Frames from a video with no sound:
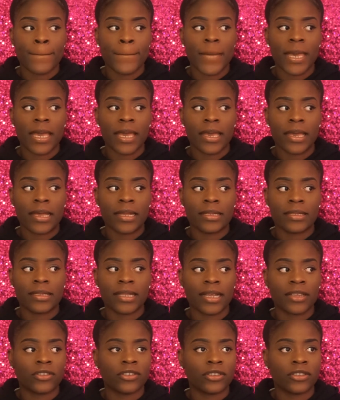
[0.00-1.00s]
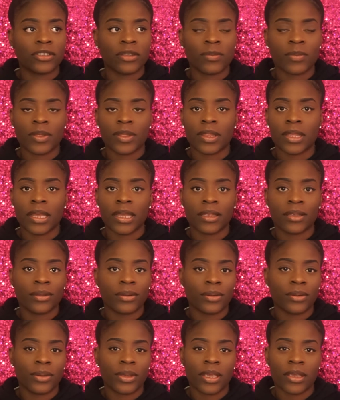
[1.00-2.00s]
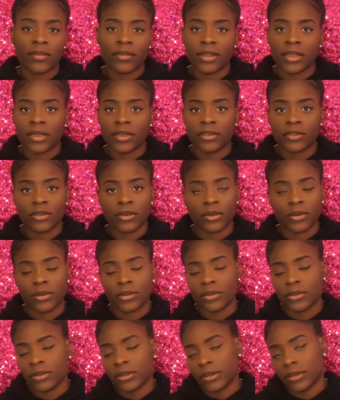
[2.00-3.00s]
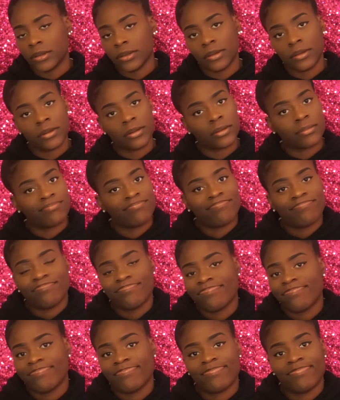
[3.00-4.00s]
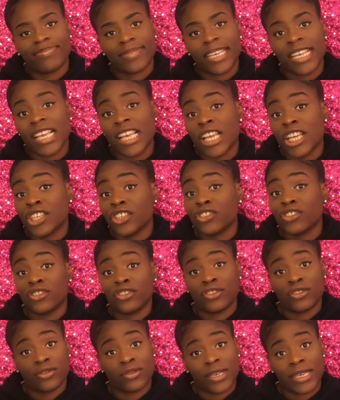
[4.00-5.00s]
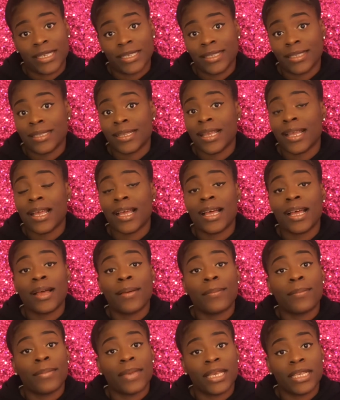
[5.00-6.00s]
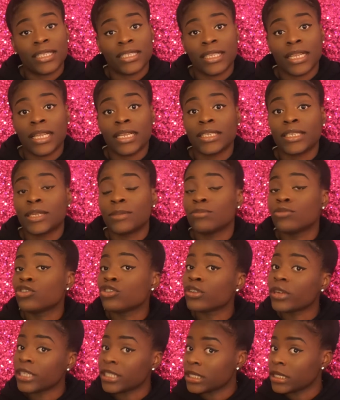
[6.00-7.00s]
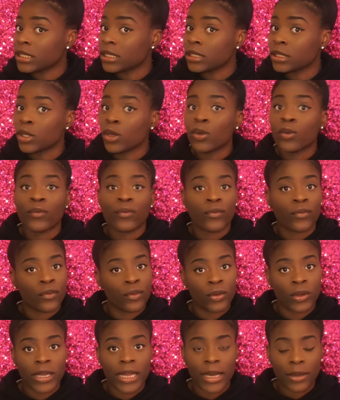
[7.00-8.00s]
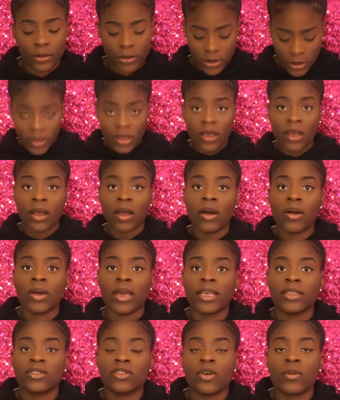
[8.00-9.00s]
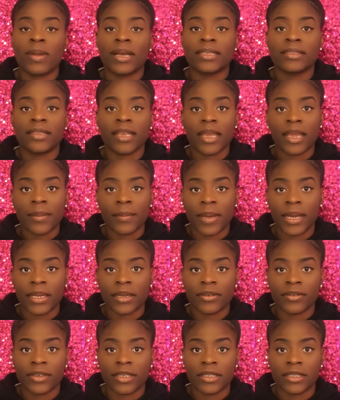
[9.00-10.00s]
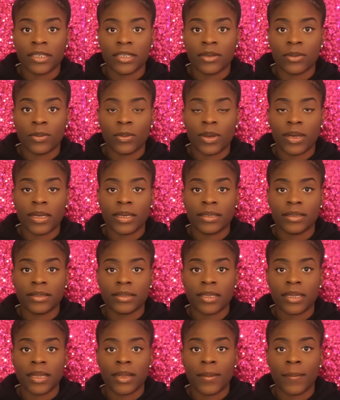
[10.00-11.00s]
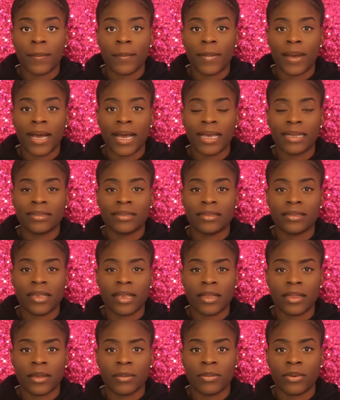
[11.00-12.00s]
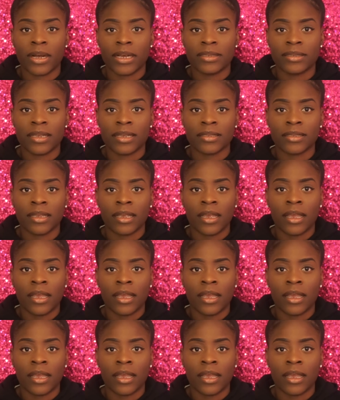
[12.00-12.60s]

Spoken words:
and that's just something that, you know, you can't really control. It's just stress makes them stresses fall out. Okay, so my second minor reason was my detangling process.